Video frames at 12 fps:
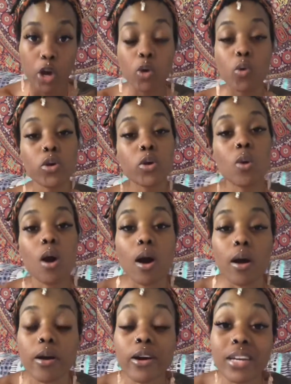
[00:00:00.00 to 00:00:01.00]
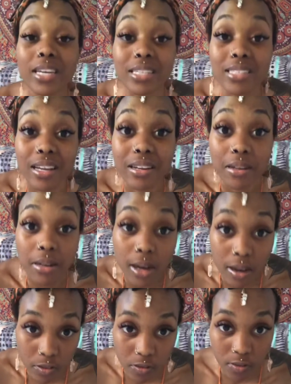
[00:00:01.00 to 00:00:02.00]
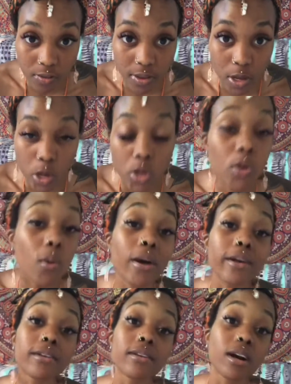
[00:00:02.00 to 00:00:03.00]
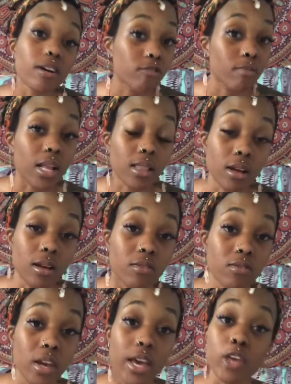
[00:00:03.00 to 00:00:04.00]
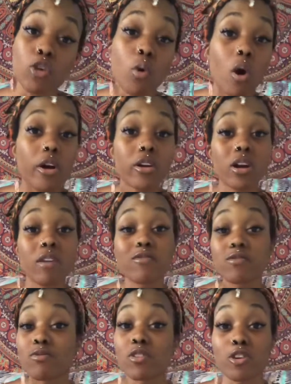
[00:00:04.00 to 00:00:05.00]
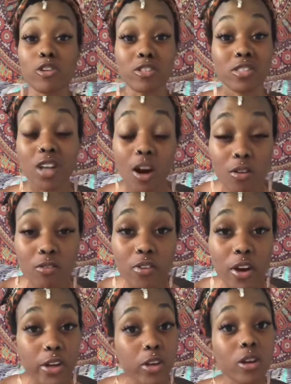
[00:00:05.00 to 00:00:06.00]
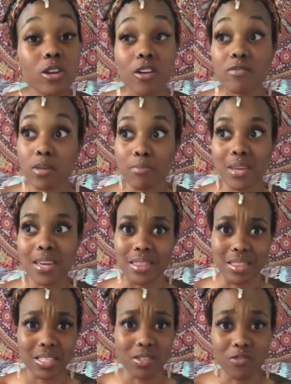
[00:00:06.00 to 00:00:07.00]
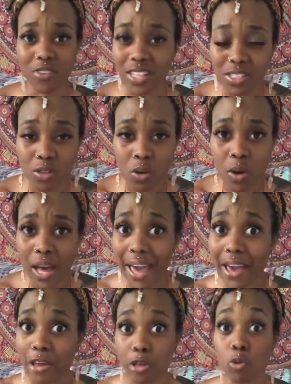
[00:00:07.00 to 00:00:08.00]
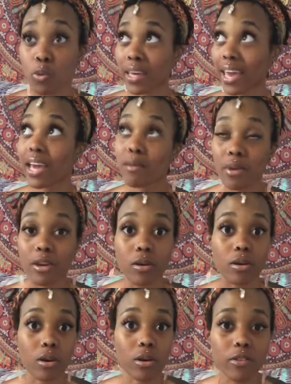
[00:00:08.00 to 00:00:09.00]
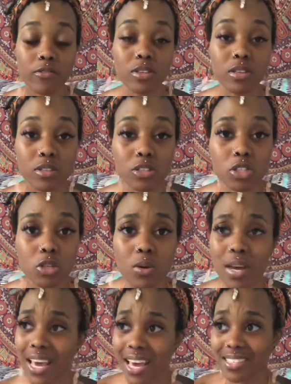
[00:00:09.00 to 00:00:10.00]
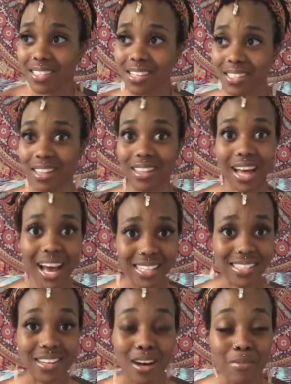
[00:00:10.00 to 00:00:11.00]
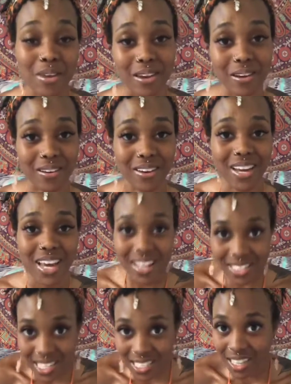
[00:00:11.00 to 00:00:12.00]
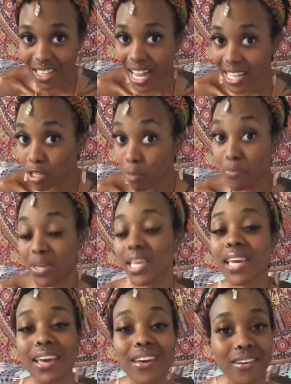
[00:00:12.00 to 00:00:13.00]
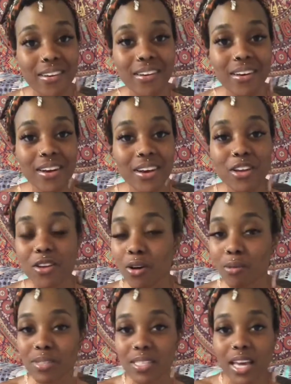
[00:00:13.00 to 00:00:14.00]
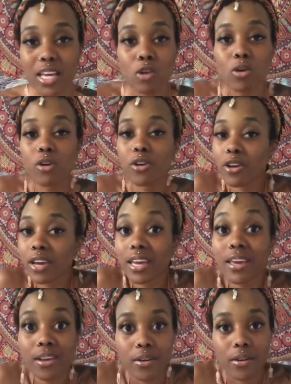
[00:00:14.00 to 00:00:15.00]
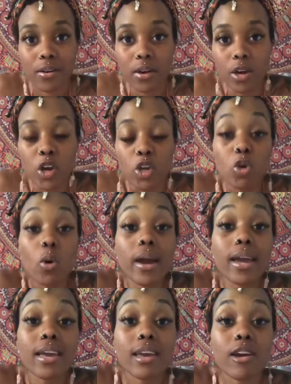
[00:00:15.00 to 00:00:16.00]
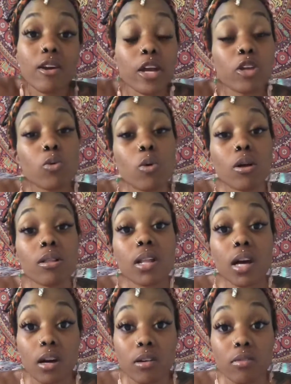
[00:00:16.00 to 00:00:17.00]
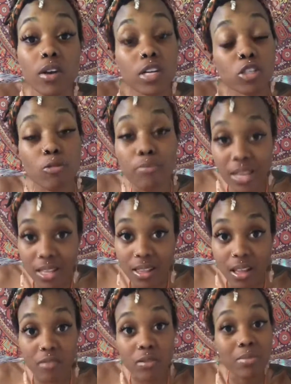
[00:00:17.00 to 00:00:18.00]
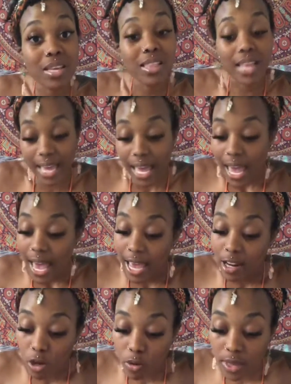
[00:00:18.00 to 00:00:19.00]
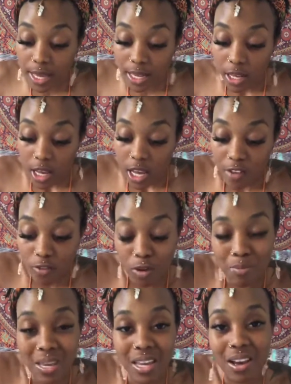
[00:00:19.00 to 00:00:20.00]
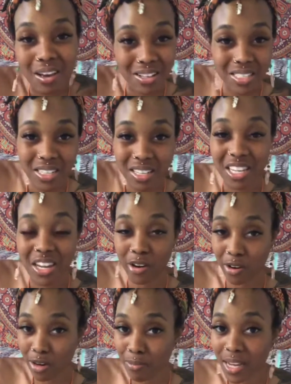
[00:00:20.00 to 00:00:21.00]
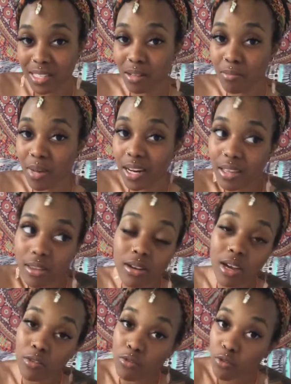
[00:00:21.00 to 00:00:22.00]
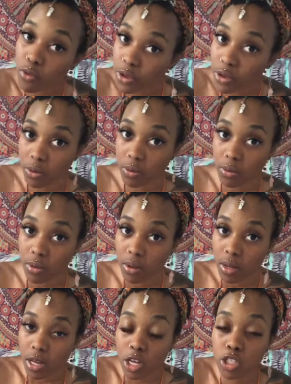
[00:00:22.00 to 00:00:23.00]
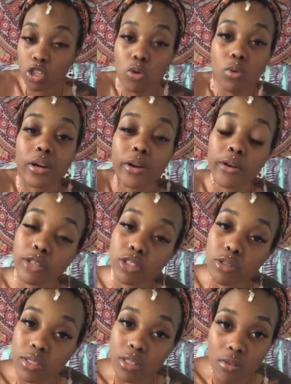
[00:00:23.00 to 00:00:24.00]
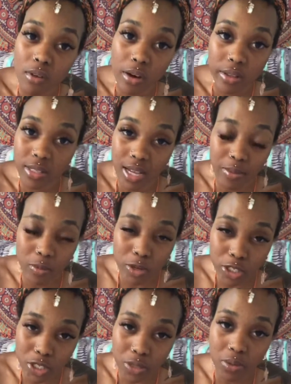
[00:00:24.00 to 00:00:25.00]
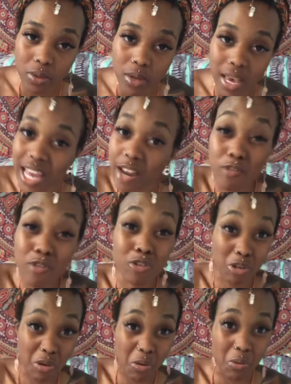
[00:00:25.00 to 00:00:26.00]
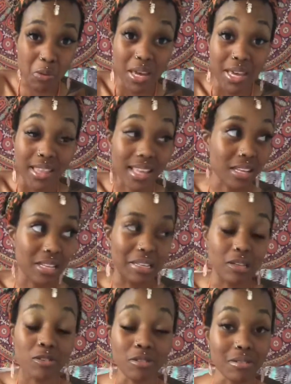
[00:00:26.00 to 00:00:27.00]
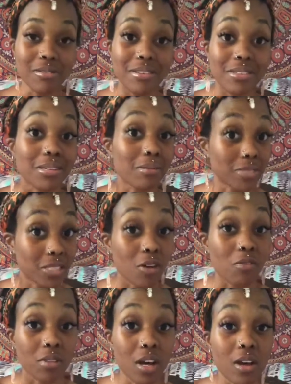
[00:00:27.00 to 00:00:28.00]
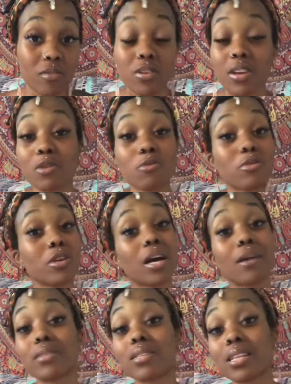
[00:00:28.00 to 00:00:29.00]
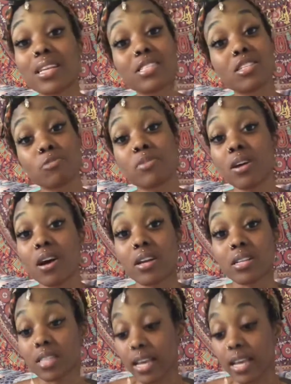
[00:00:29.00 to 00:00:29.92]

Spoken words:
Who you are is enough. You are enough, my love. You are enough for yourself. You're enough to be in this vessel. Hey, you came here on earth, didn't you? It takes a lot to come here. It takes a lot to be here. You know what I'm saying? You're here. You are here, and you are love. So be love and be light, and know that if you're being constantly hurt by somebody, they're not for you. Because you wouldn't hurt yourself all the time, would you? And if you do, that you need some self-love. Let's just be honest.